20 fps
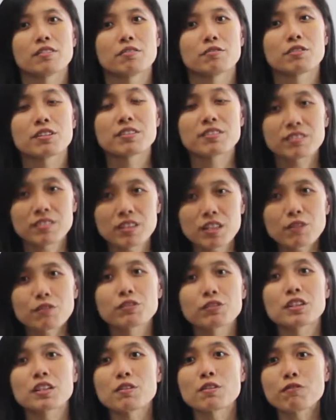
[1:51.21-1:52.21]

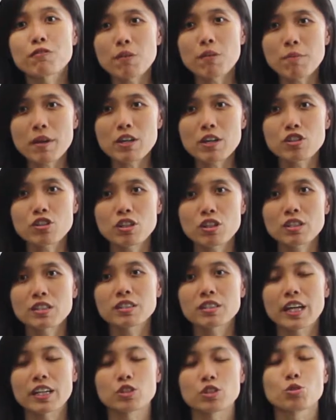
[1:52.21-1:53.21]
receive the information
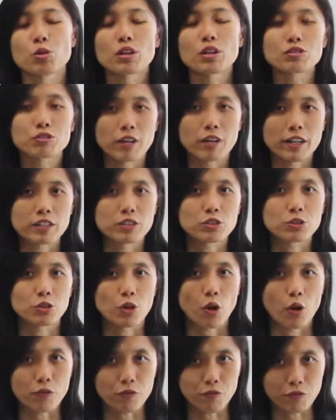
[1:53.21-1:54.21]
that you are trying to
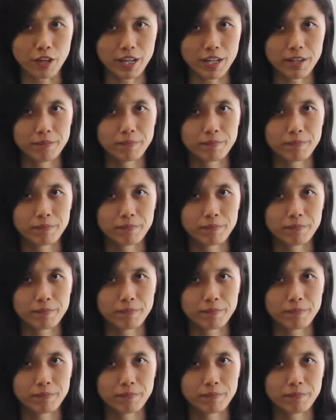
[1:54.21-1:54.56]
convey.